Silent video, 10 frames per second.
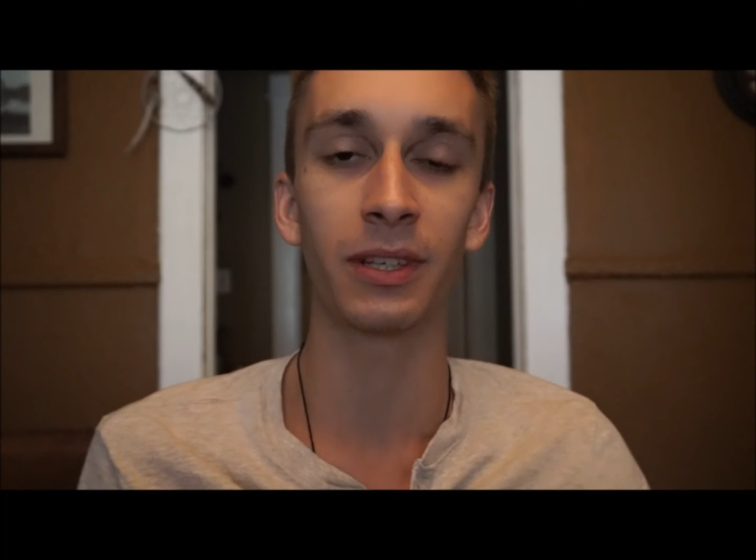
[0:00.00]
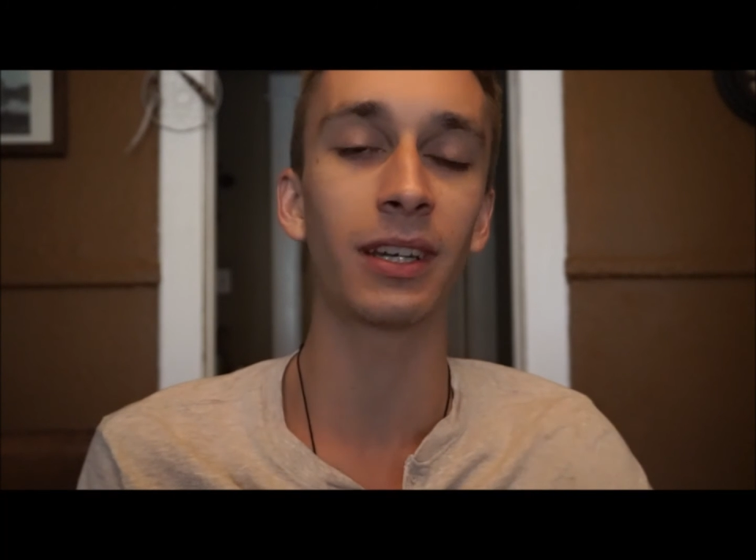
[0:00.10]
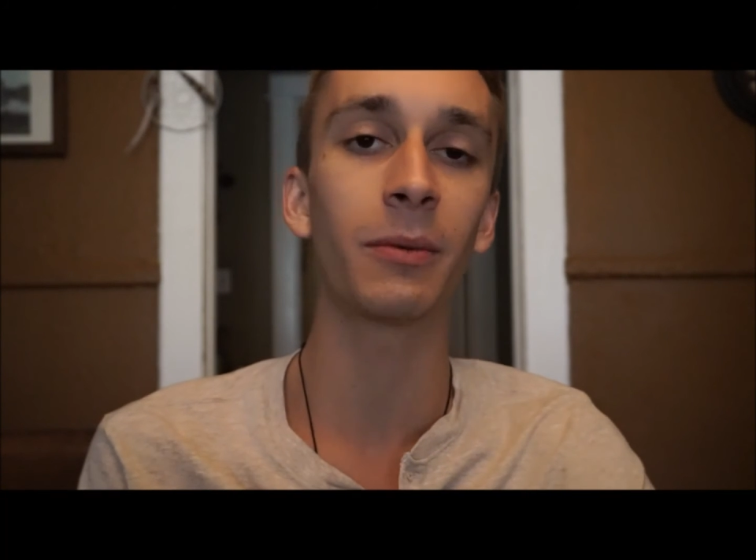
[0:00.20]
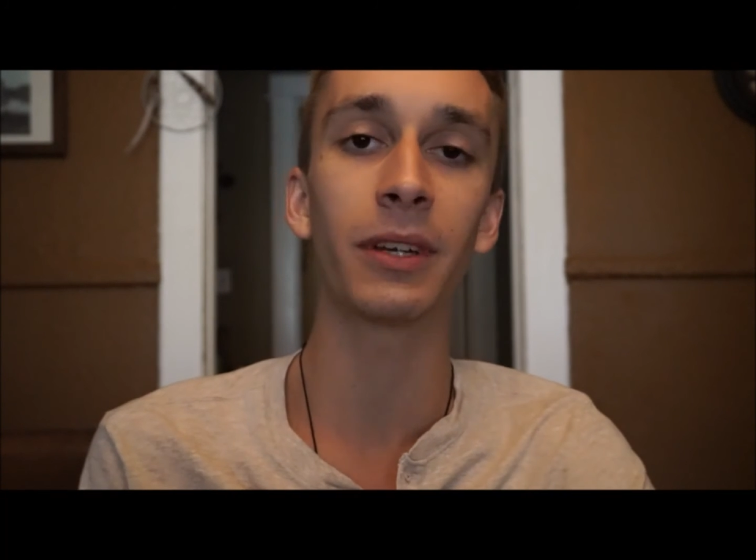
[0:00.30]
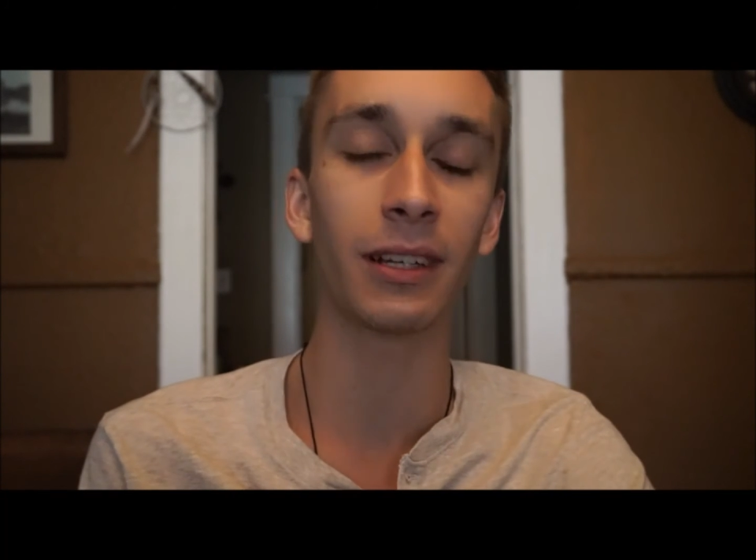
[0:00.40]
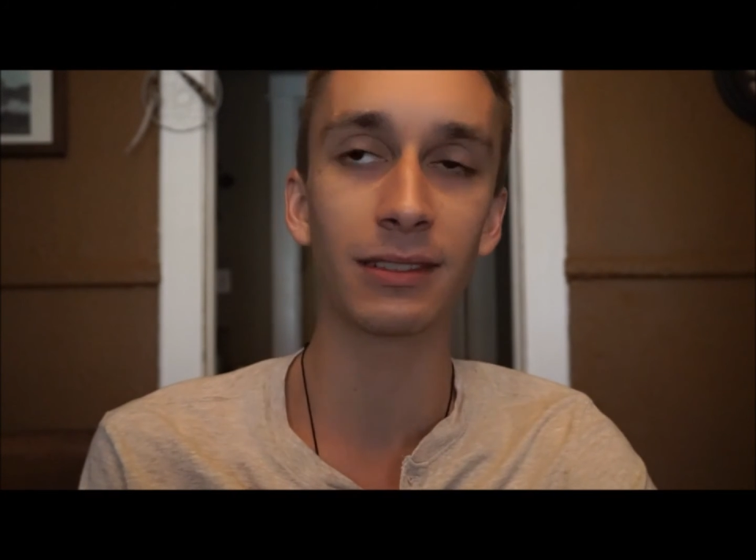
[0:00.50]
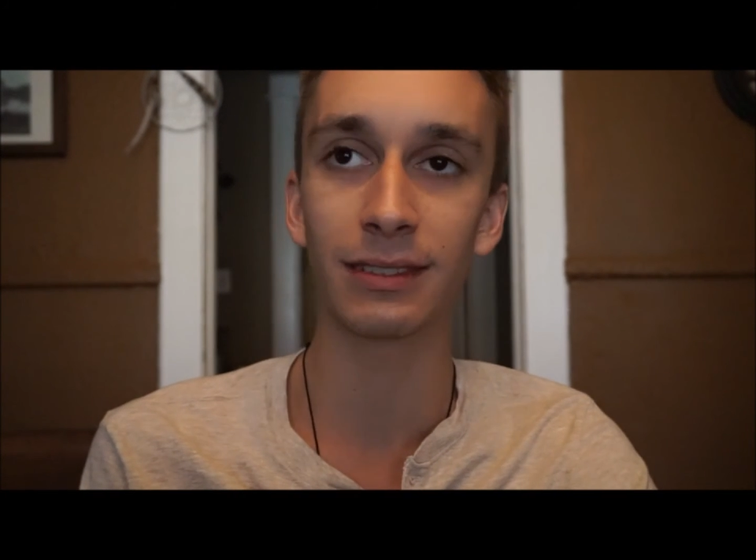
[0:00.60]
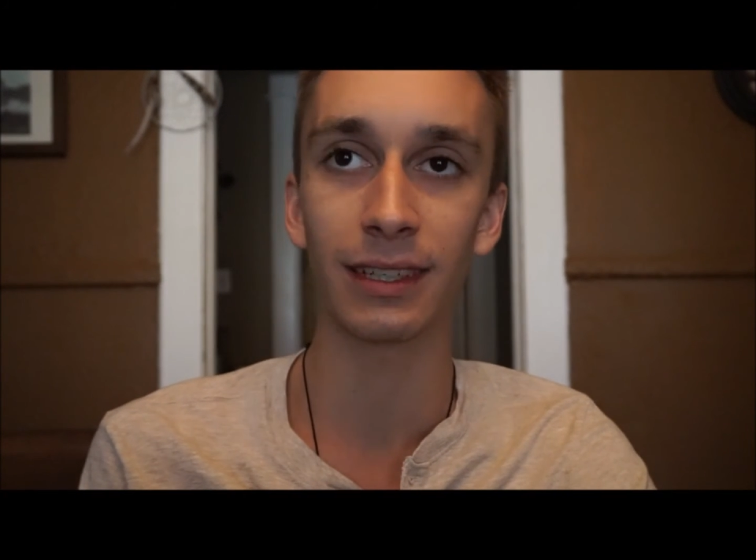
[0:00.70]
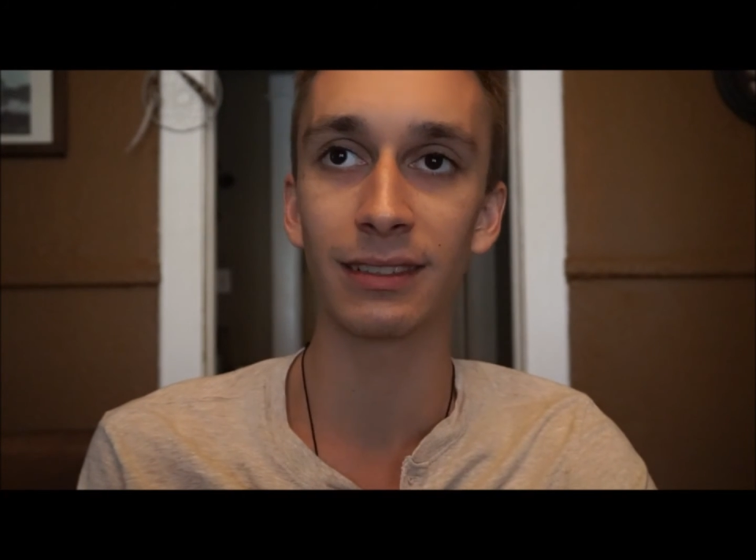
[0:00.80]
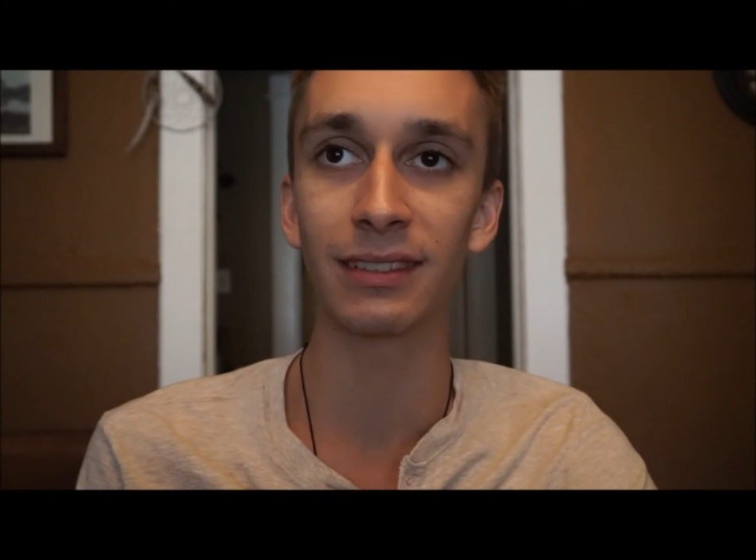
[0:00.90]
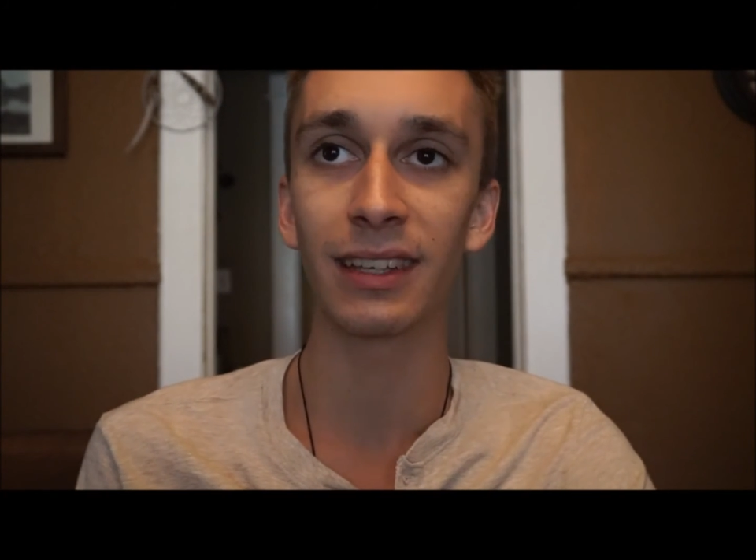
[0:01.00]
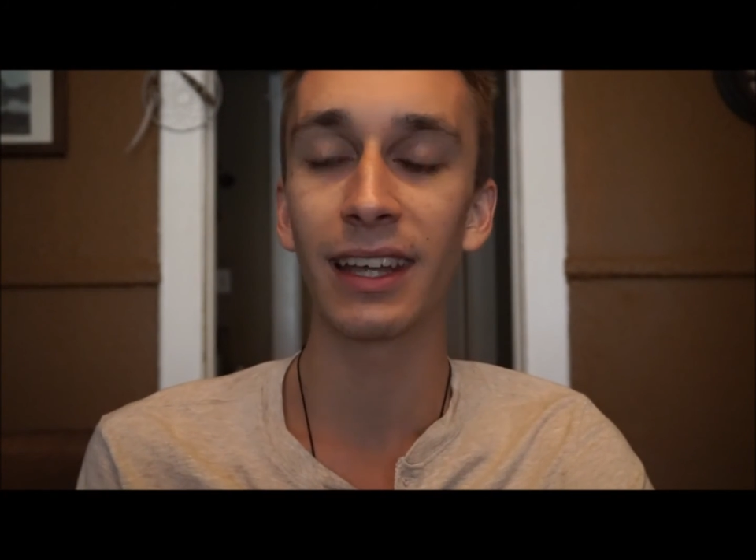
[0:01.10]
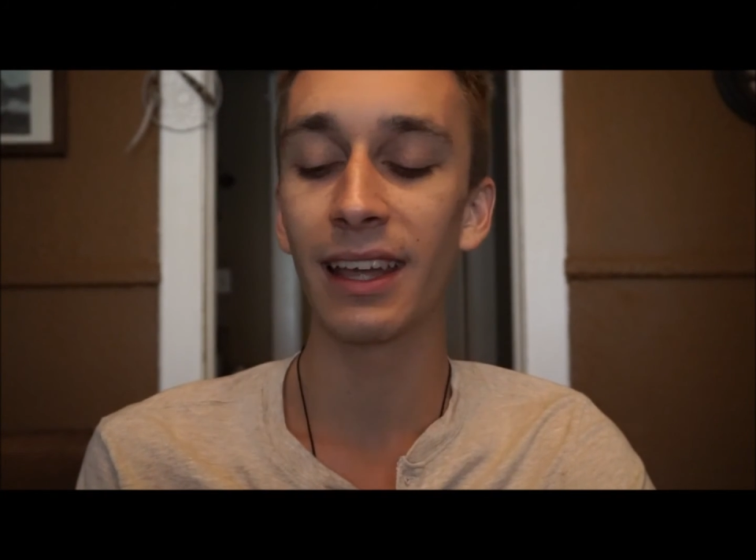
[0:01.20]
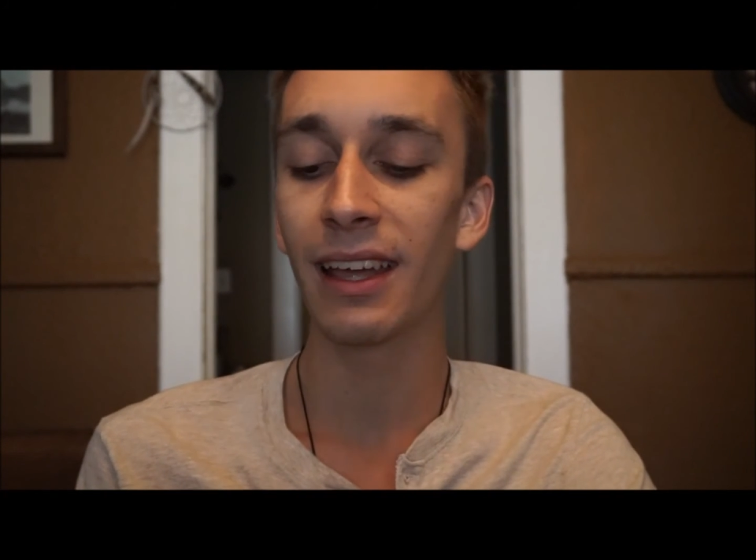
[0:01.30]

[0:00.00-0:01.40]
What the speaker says: what anyone else says.